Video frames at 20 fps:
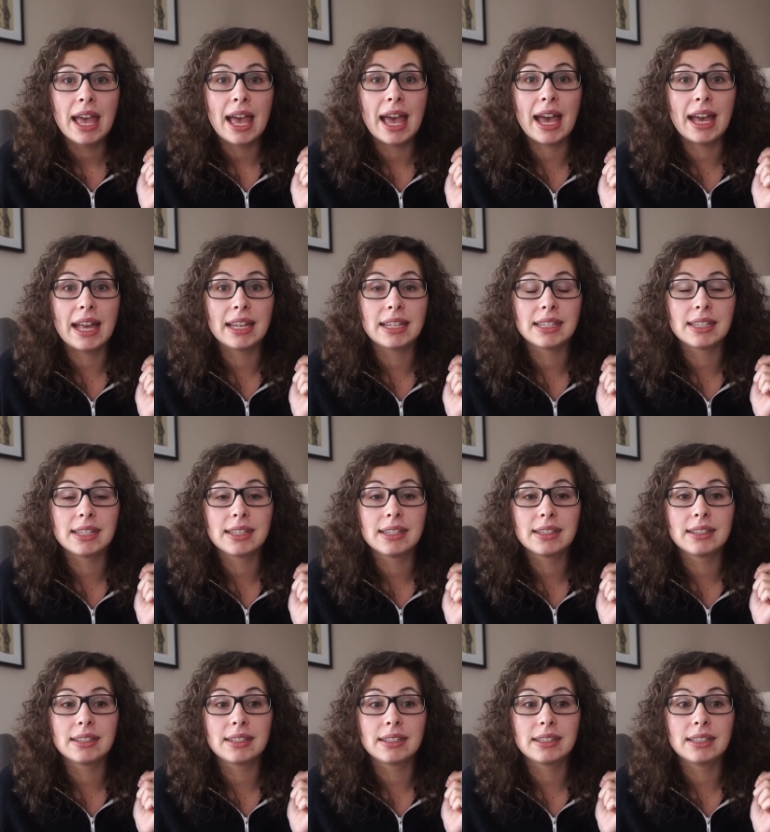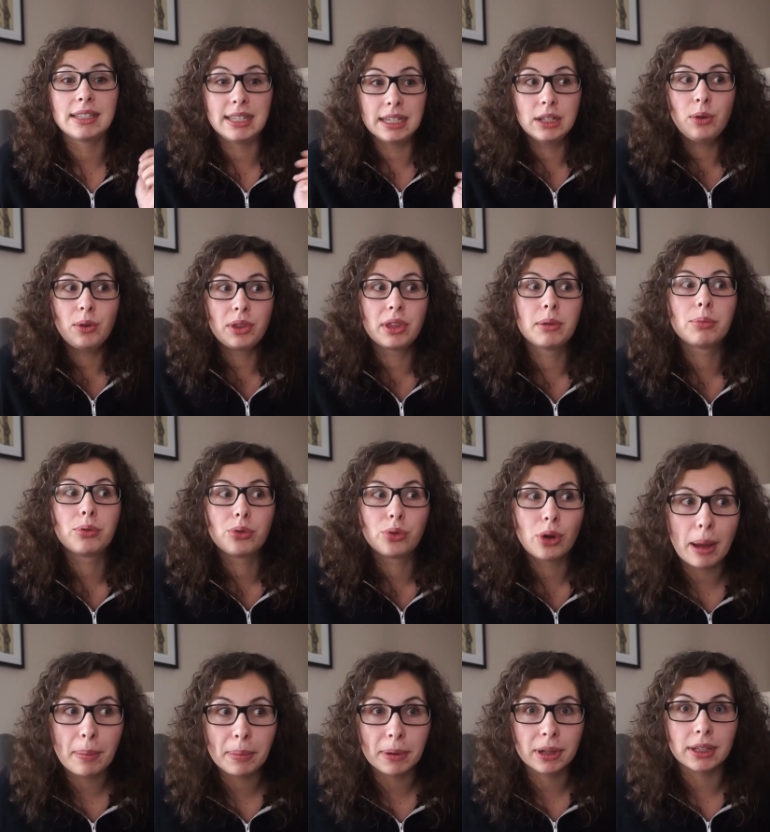and deal with it
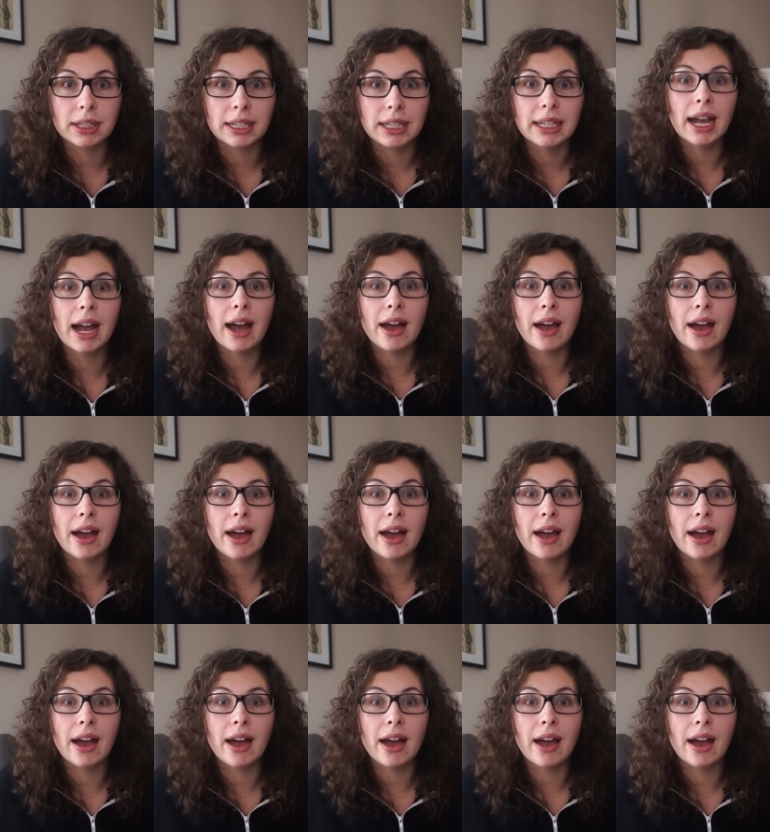properly.